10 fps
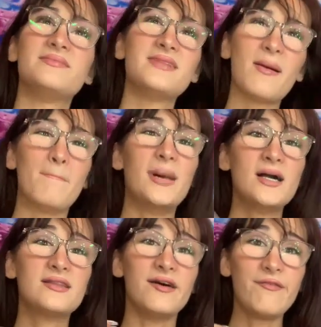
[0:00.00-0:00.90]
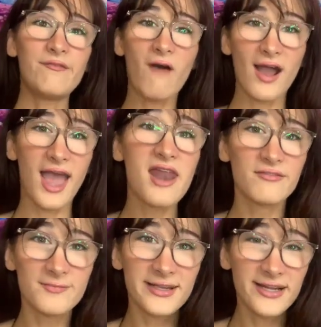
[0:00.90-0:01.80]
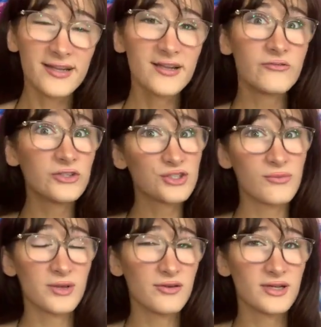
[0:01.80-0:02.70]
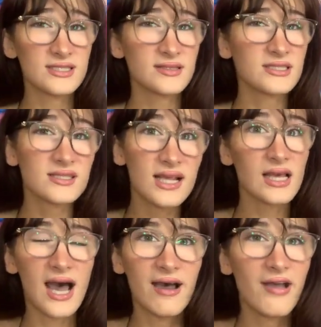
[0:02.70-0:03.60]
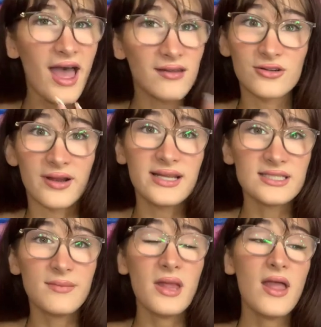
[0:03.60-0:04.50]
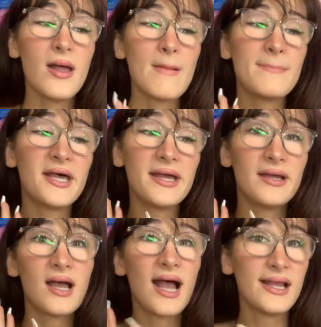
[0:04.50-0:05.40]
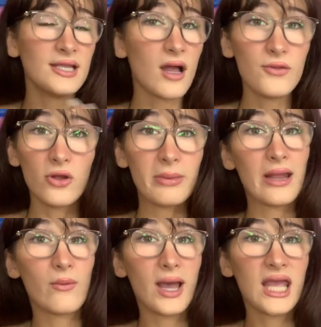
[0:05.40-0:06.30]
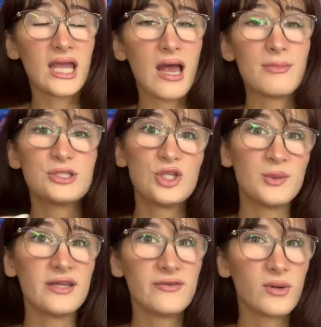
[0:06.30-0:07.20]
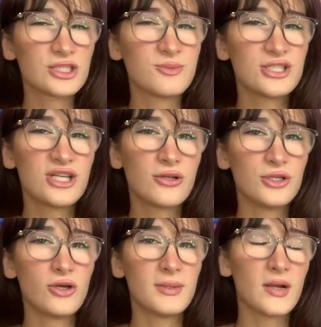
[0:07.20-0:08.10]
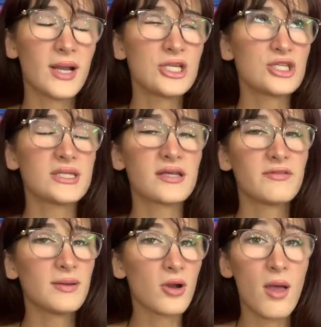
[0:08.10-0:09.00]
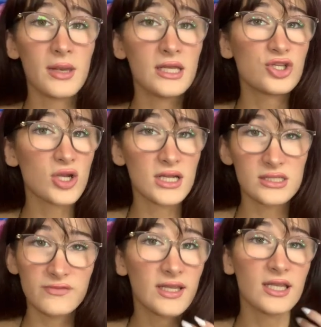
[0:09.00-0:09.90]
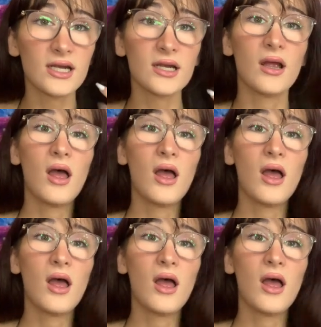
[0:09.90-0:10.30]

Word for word: that bugged the f out of me for some weird reason. This is like Hillarism. but y'all know Blair White. I'm assuming if you watch my channel, you know Blair White. She's like a very prominent trans figure